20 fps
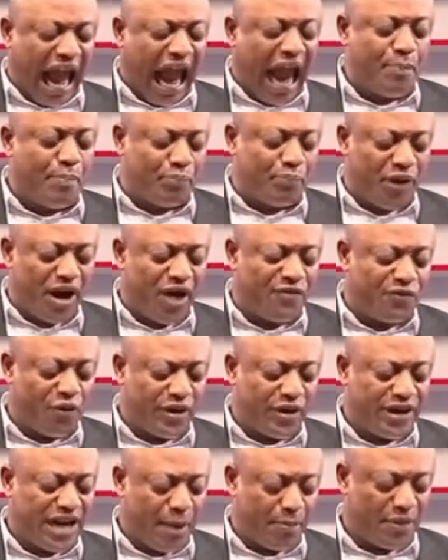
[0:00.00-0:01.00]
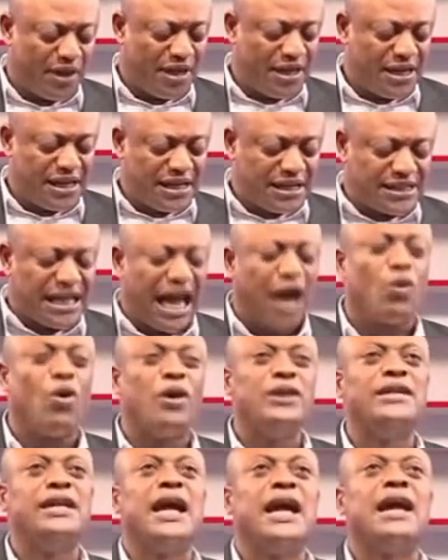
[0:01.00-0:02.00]
I pray for them.
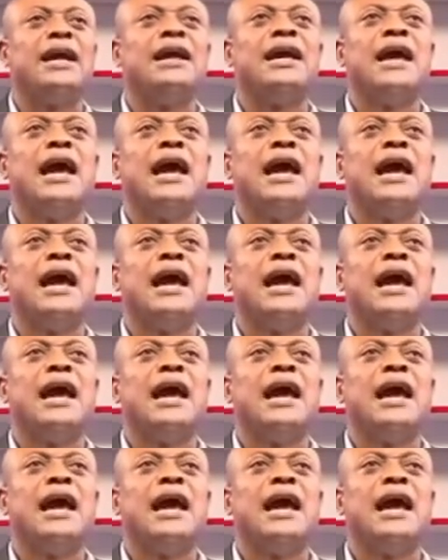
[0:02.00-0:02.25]
Sarkodie